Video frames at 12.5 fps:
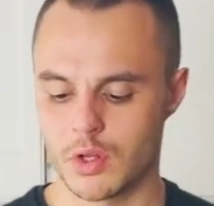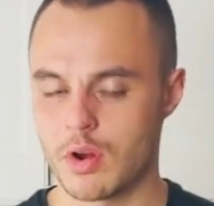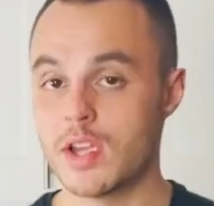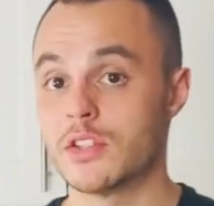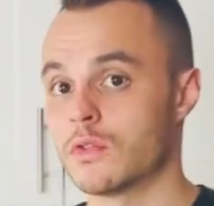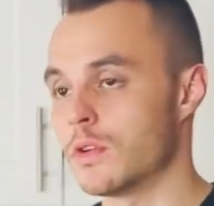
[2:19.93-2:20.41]

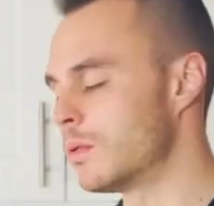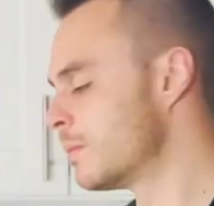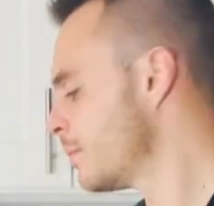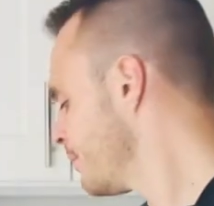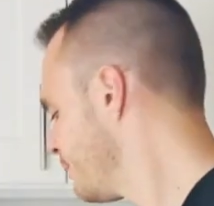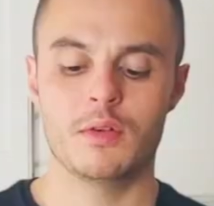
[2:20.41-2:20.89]
Graceful.
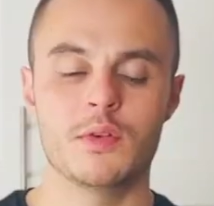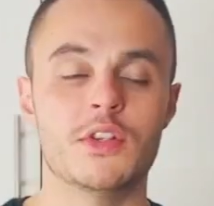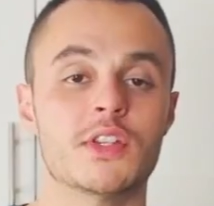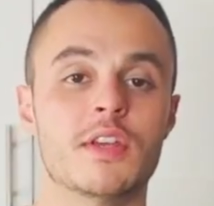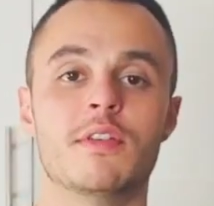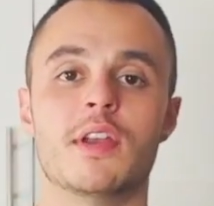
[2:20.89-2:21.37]
And we
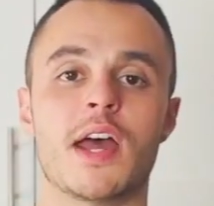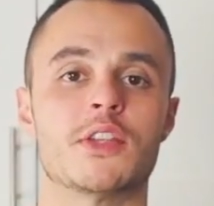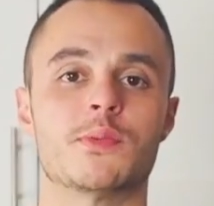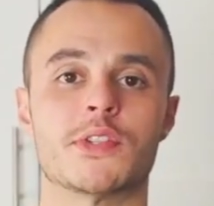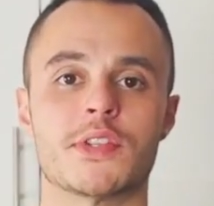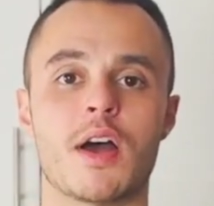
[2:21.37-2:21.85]
just give it a
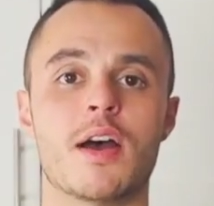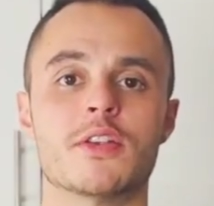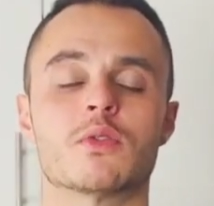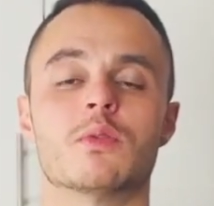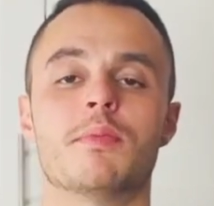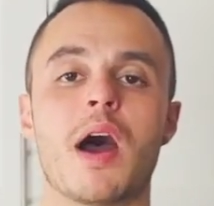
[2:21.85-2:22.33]
nice
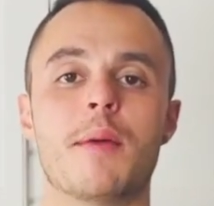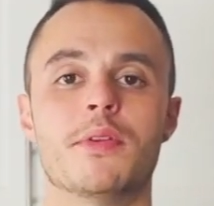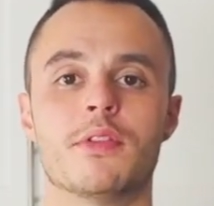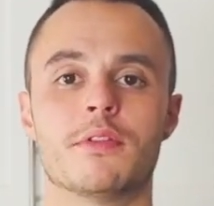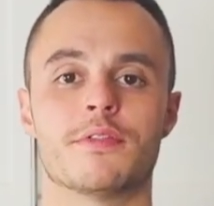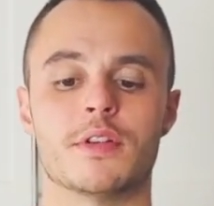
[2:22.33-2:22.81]
massage and we'll pop
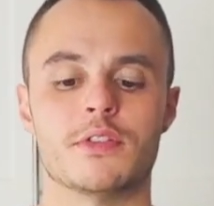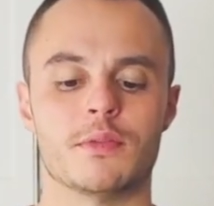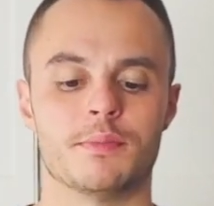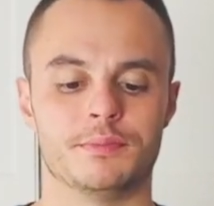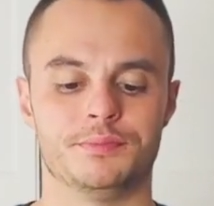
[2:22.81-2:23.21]
it in the fridge.